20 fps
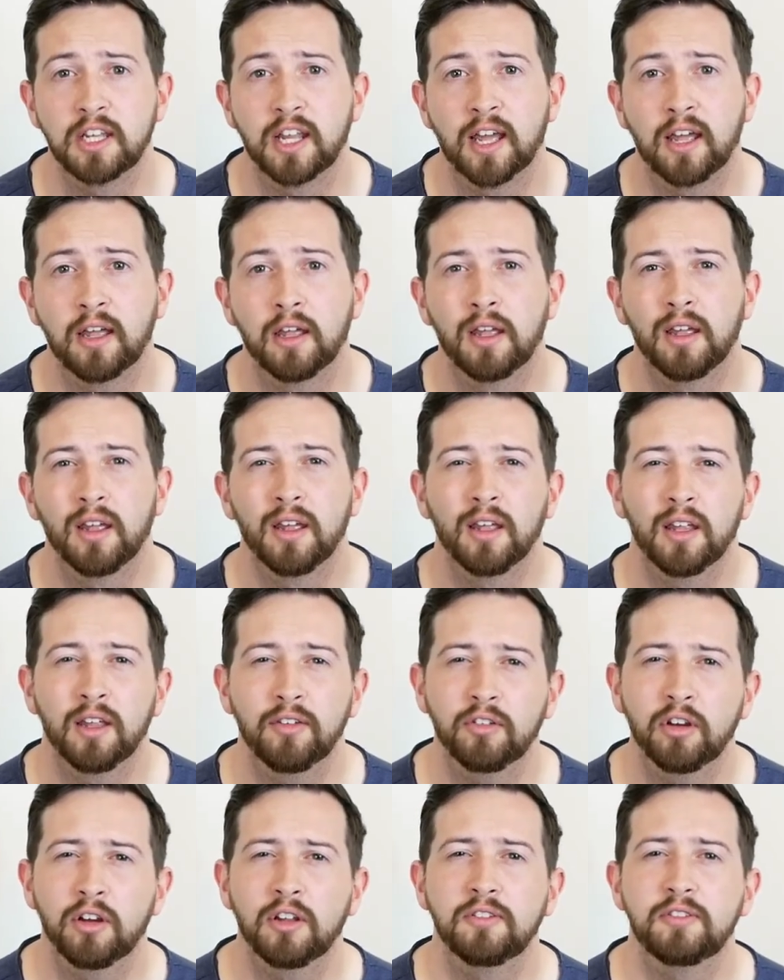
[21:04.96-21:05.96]
and that
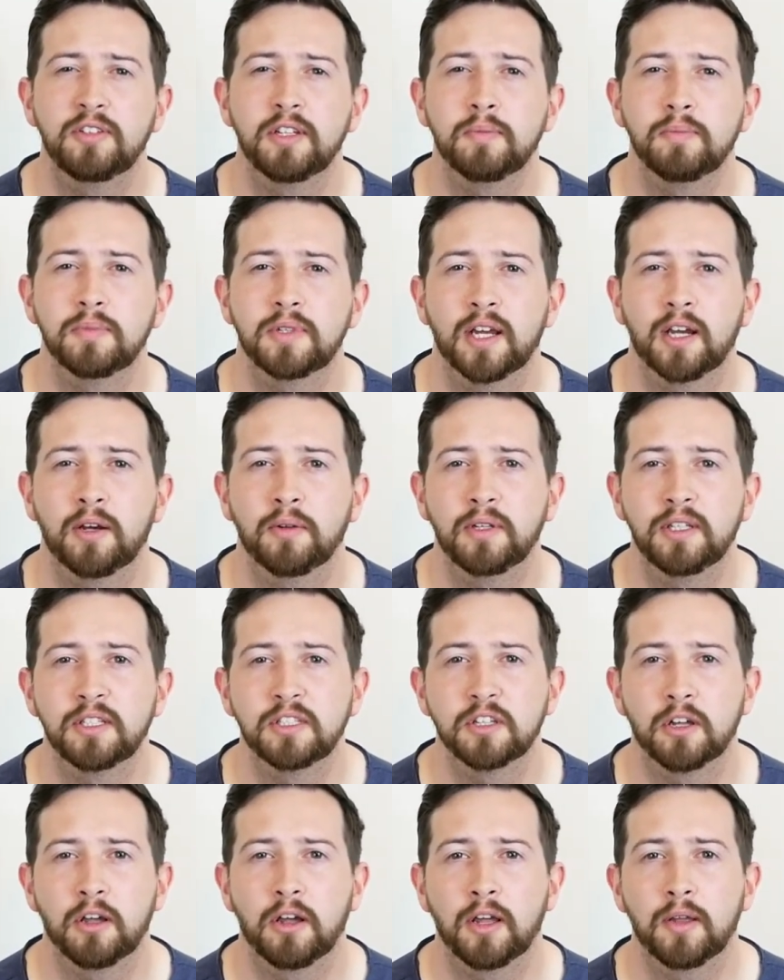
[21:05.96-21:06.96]
have kind of dimmed down in
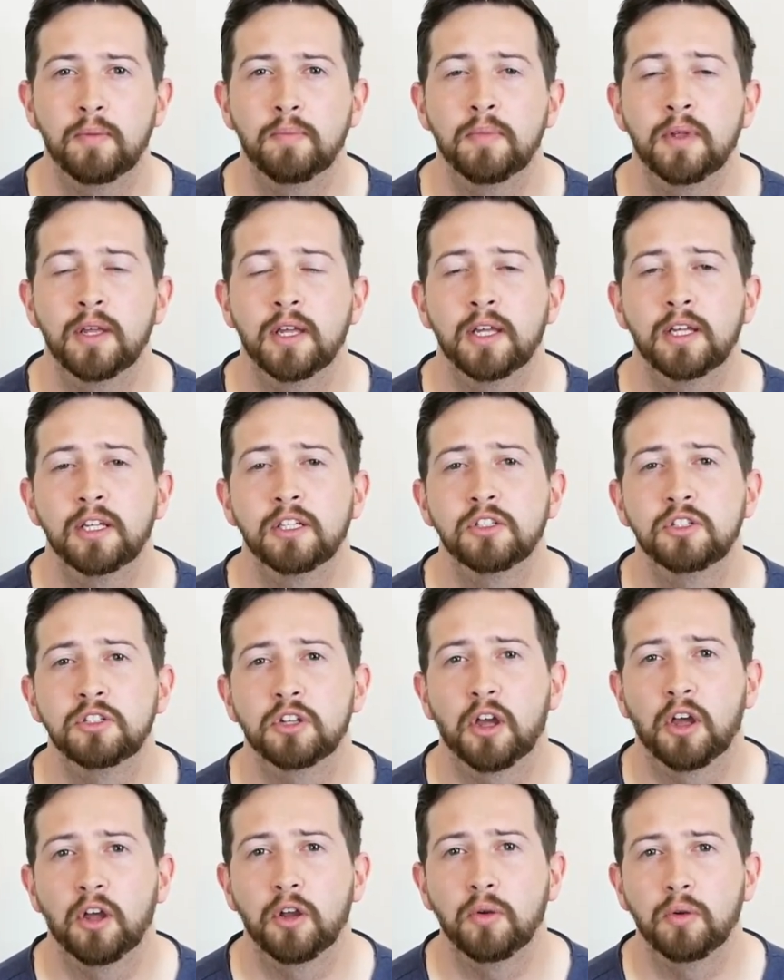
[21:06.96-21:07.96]
time,
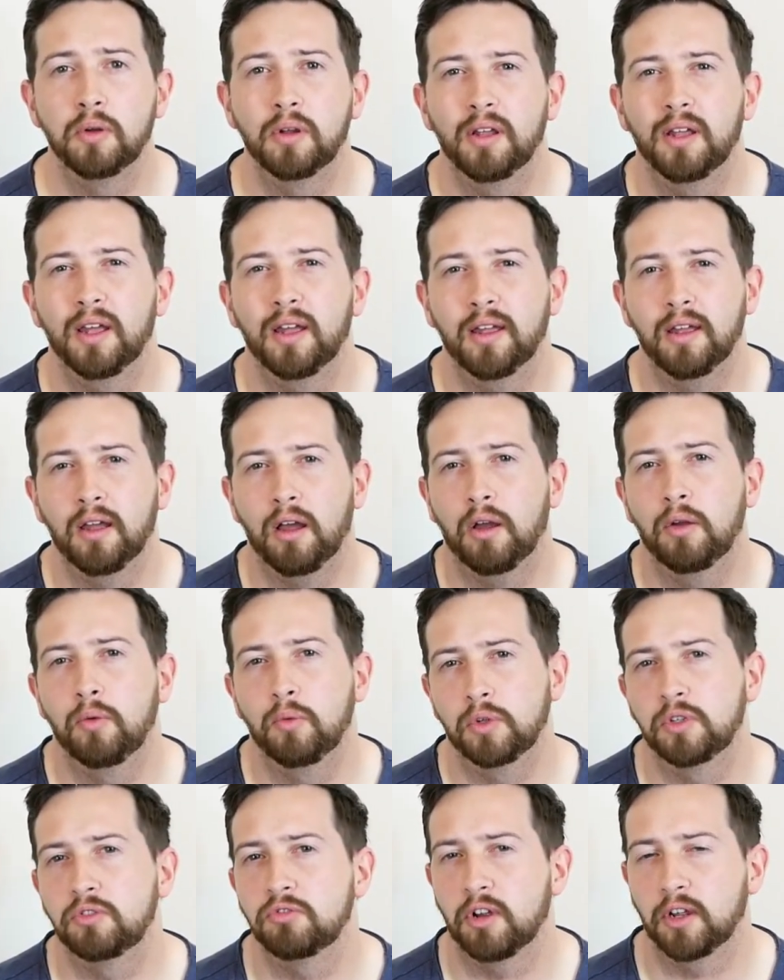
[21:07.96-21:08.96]
so I
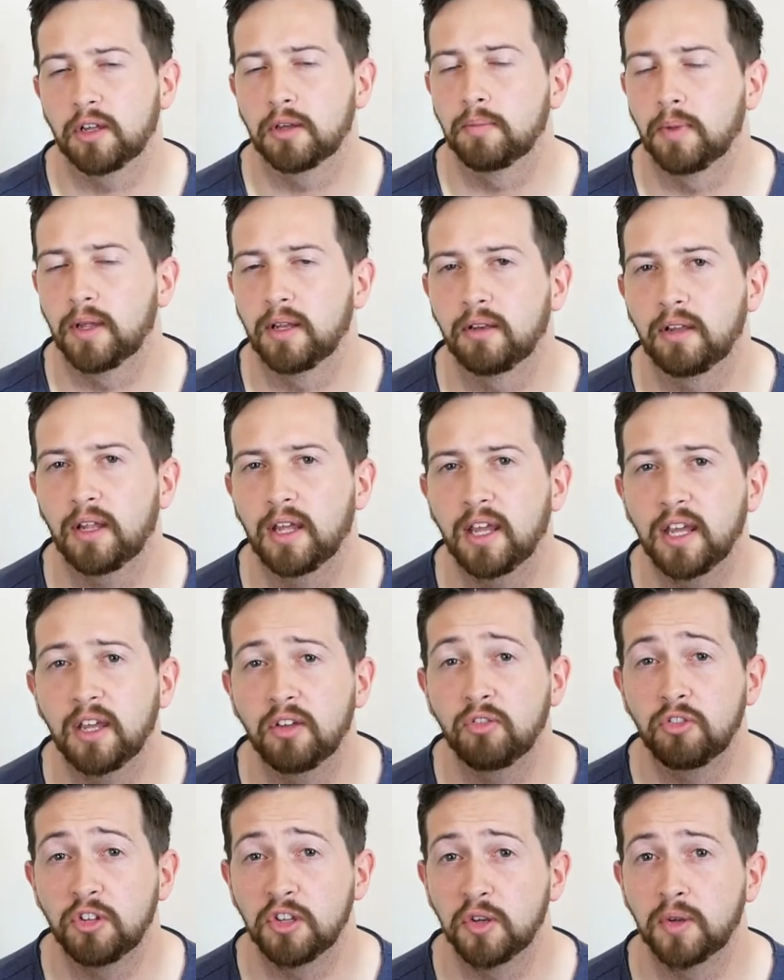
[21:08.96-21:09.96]
would recommend it
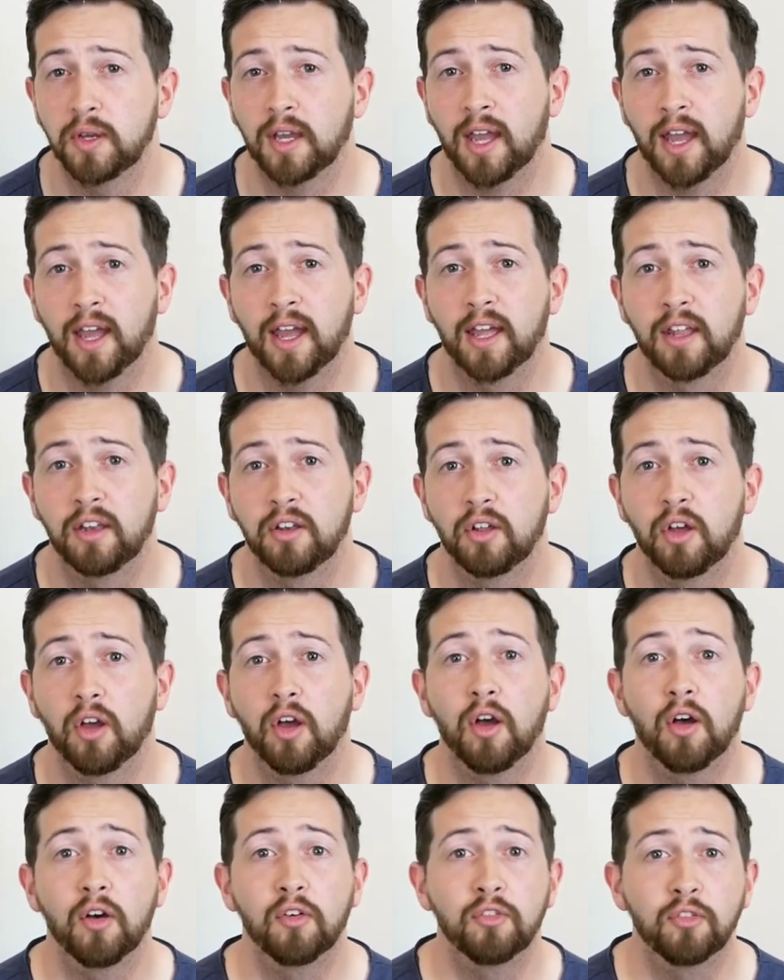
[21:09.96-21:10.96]
if you can
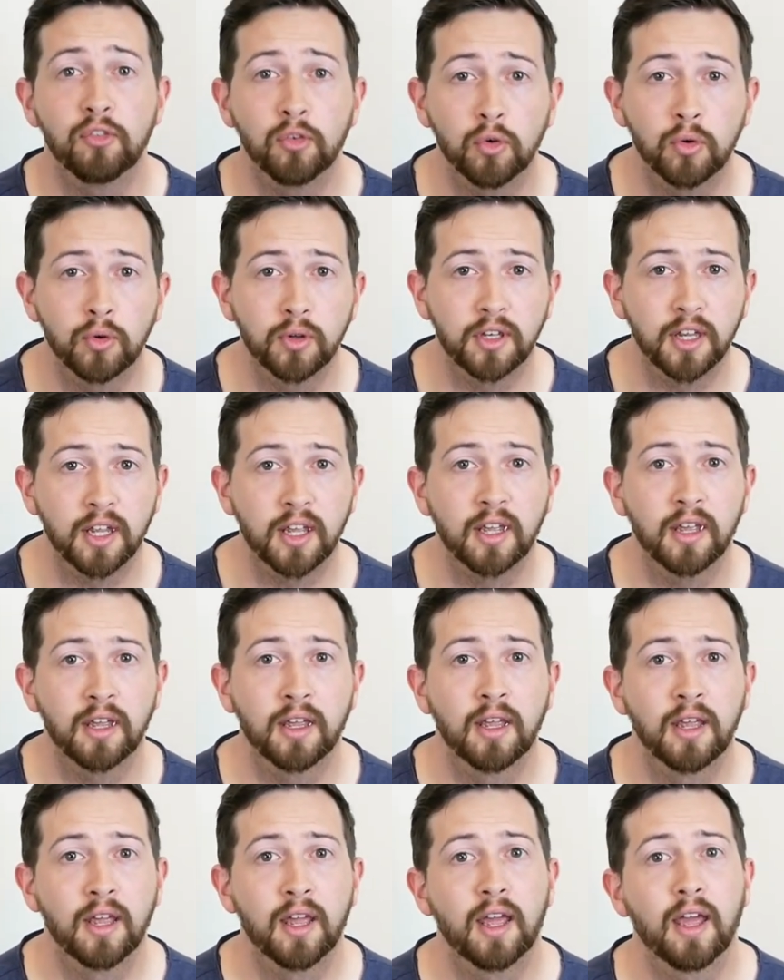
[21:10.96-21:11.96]
afford
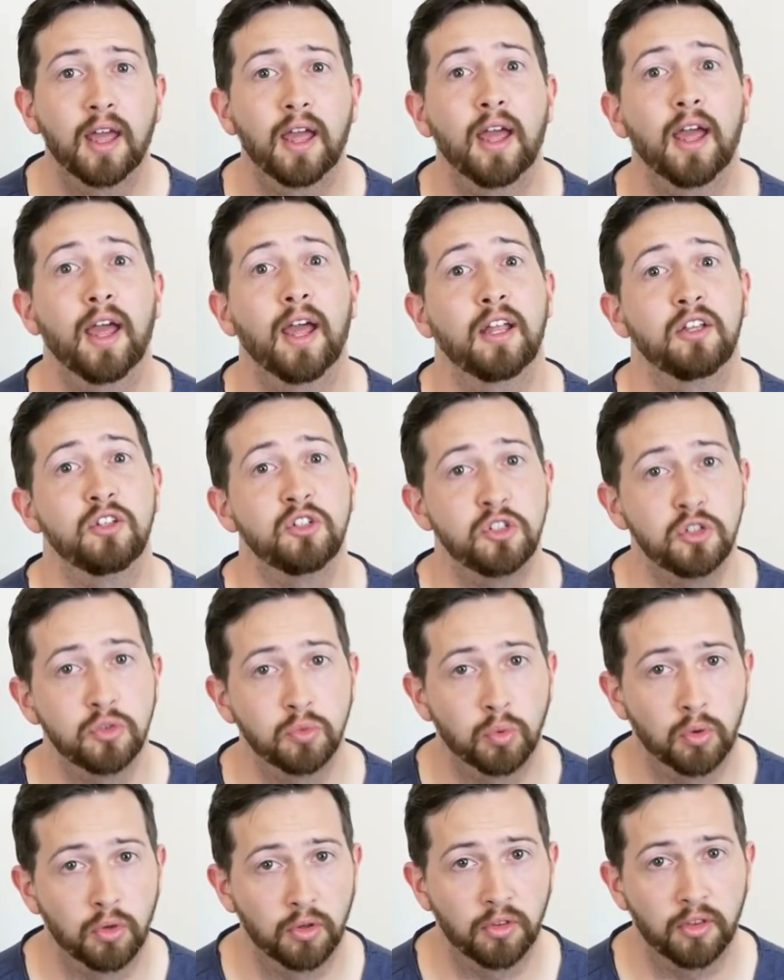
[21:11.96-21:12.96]
it and you
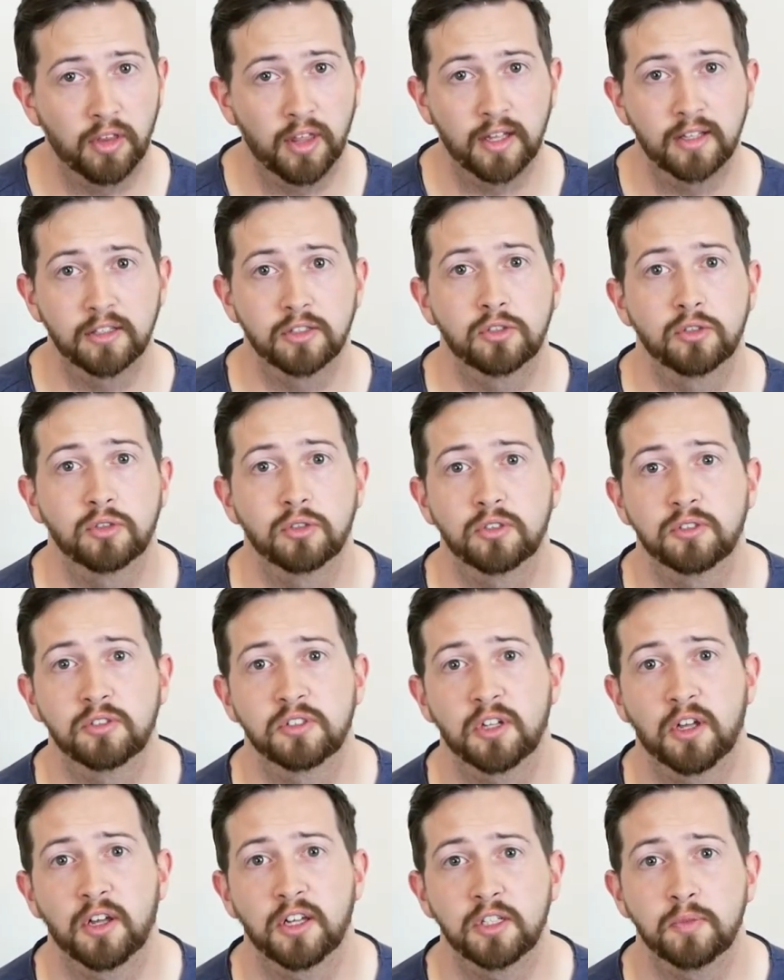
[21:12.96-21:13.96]
want that sort of
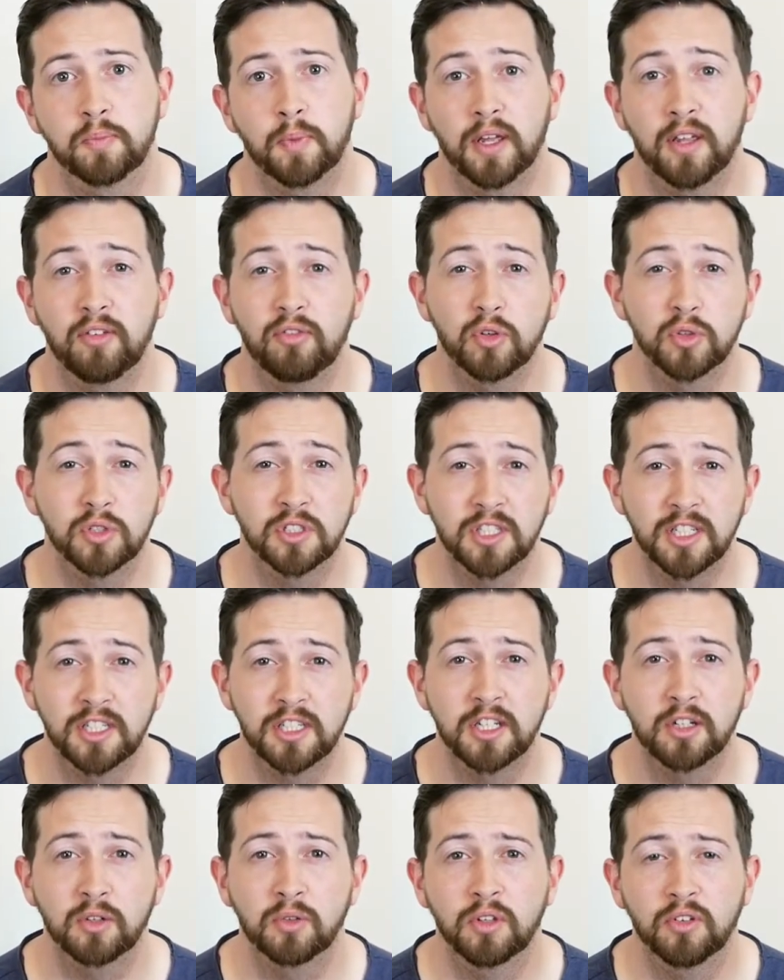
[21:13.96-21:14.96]
size. But if you're
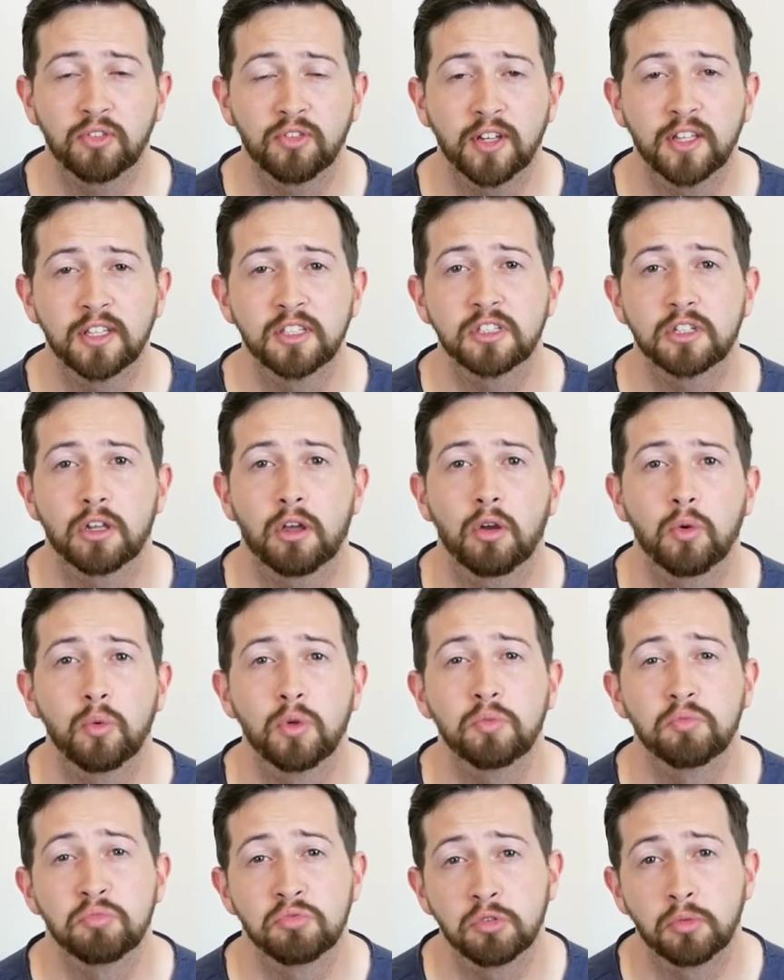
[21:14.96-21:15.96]
sitting on the fence, I
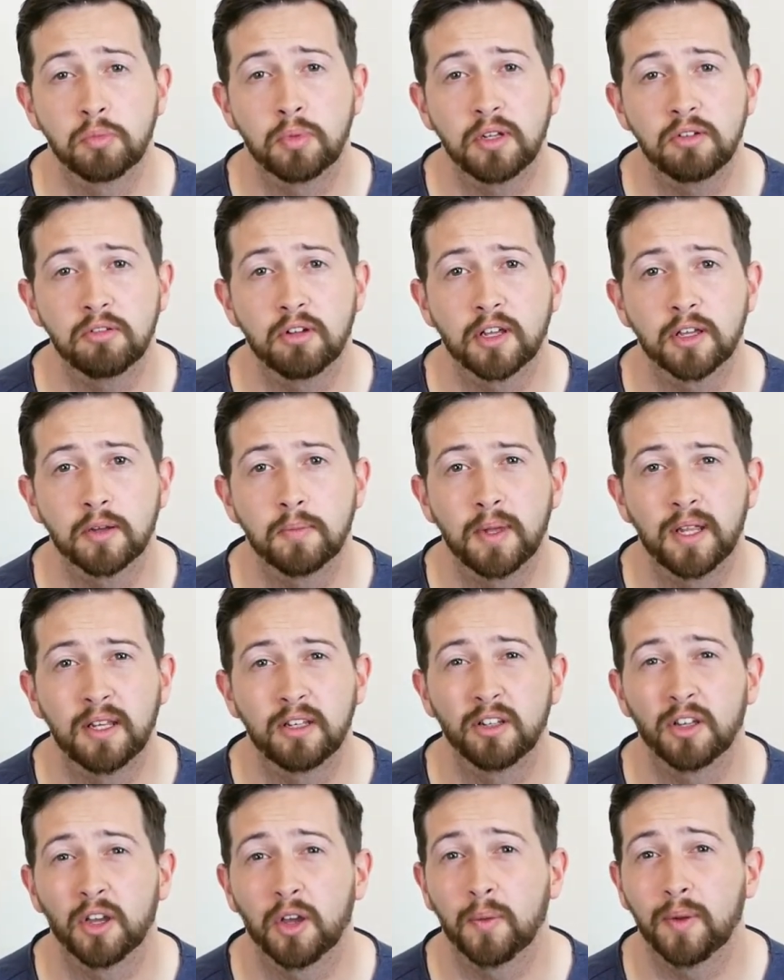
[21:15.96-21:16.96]
would probably
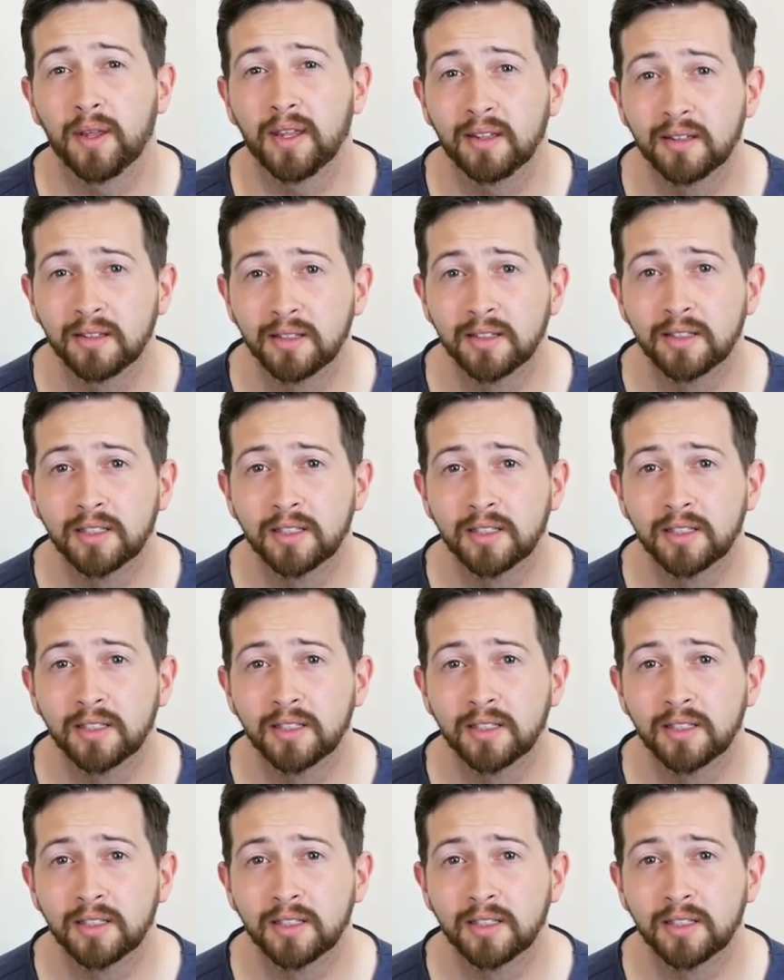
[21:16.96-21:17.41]
recommend going